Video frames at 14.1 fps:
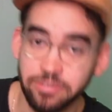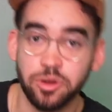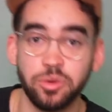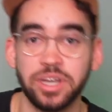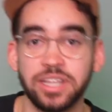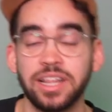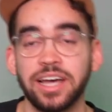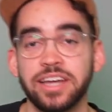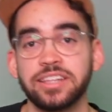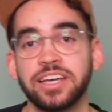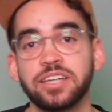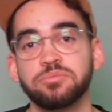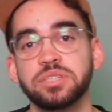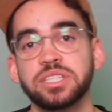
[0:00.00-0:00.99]
a red light.
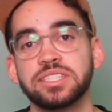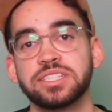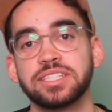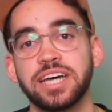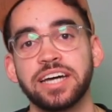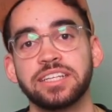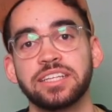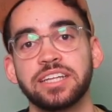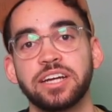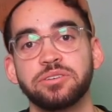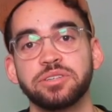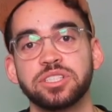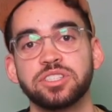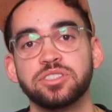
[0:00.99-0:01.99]
That means that there
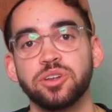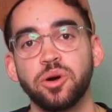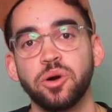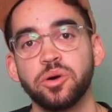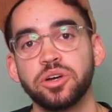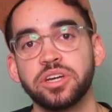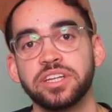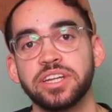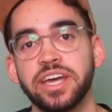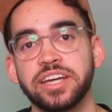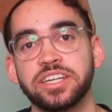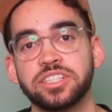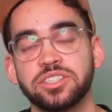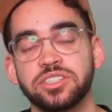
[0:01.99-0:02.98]
is no
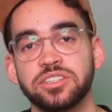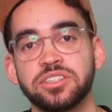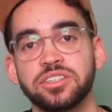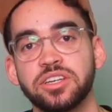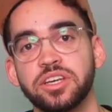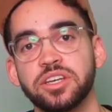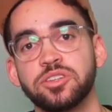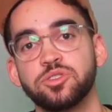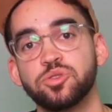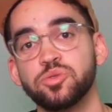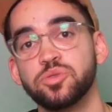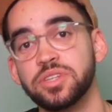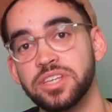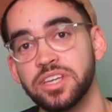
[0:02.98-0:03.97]
connection
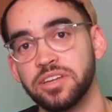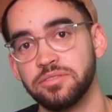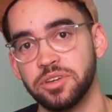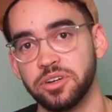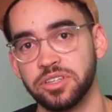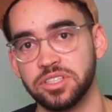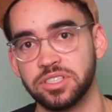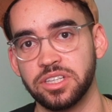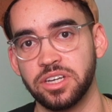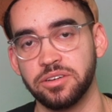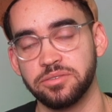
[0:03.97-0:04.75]
to the NVR itself.